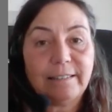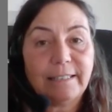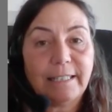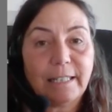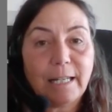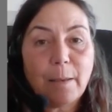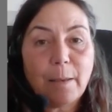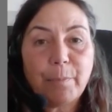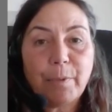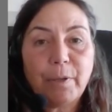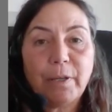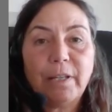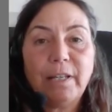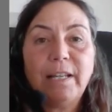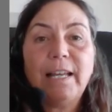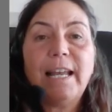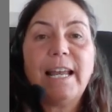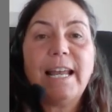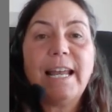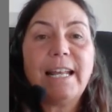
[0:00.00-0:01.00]
set up.
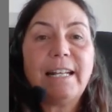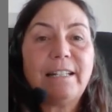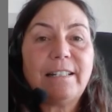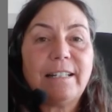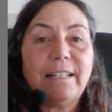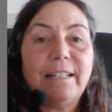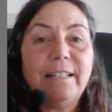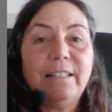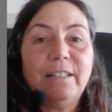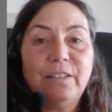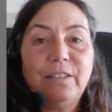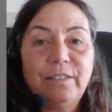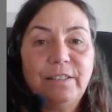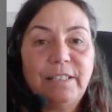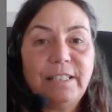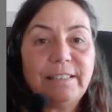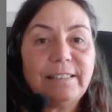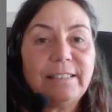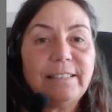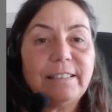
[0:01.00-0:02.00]
And
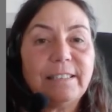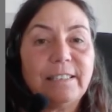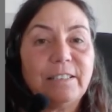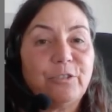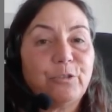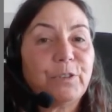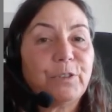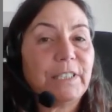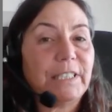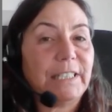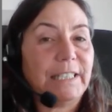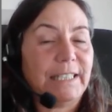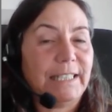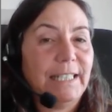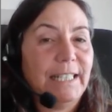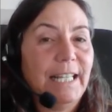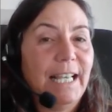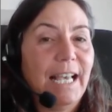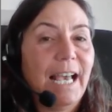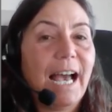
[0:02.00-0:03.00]
this is interesting.
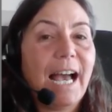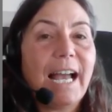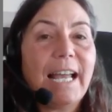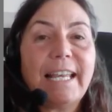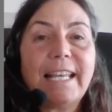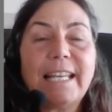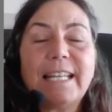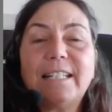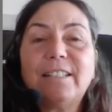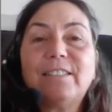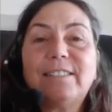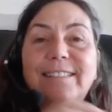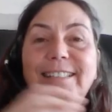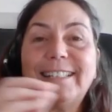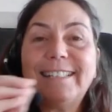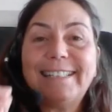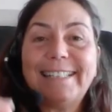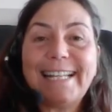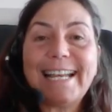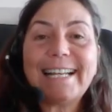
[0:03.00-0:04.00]
I can
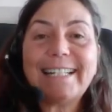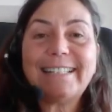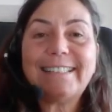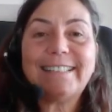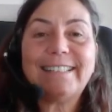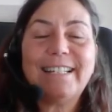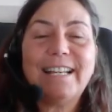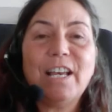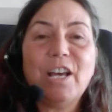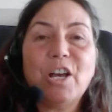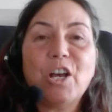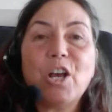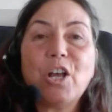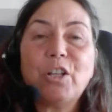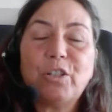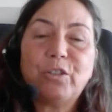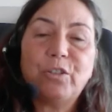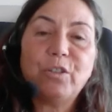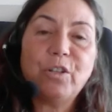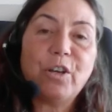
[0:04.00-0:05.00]
select
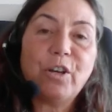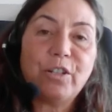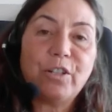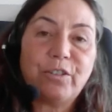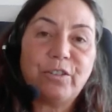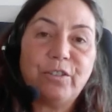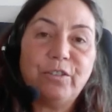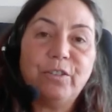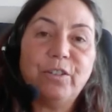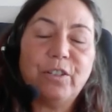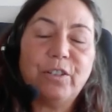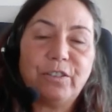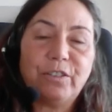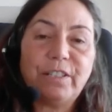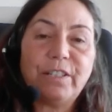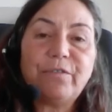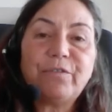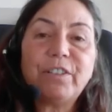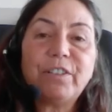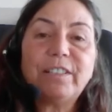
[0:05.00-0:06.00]
a
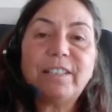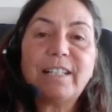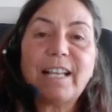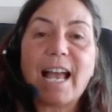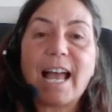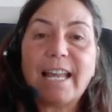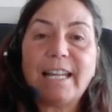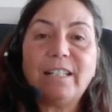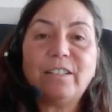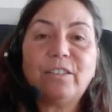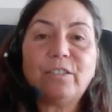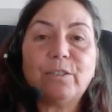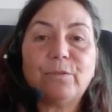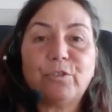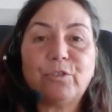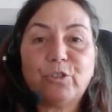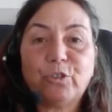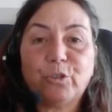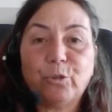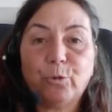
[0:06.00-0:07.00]
different kinds of
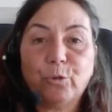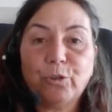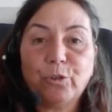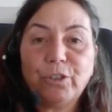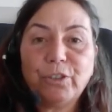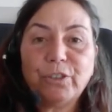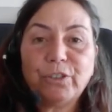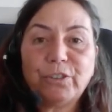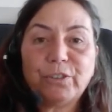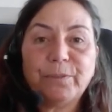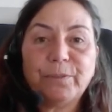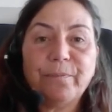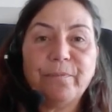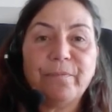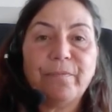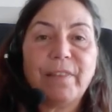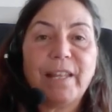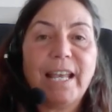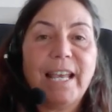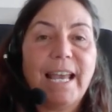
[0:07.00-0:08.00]
stores.
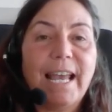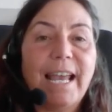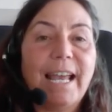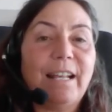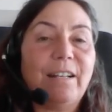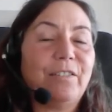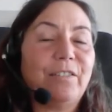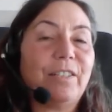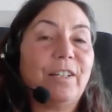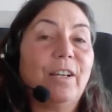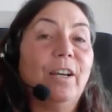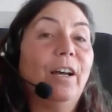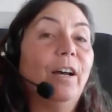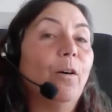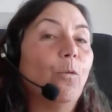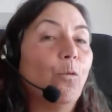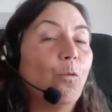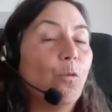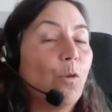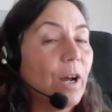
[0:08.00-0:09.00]
And
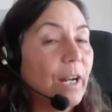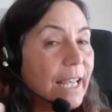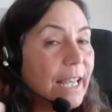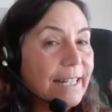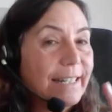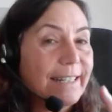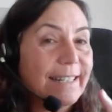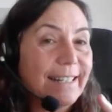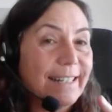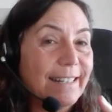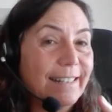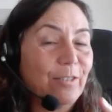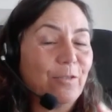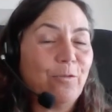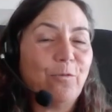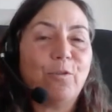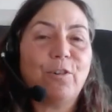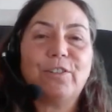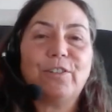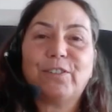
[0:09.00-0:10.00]
what I did
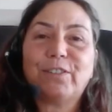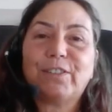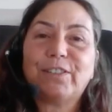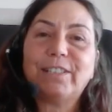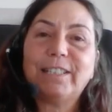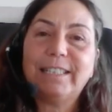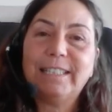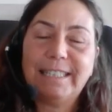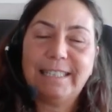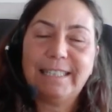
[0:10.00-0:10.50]
was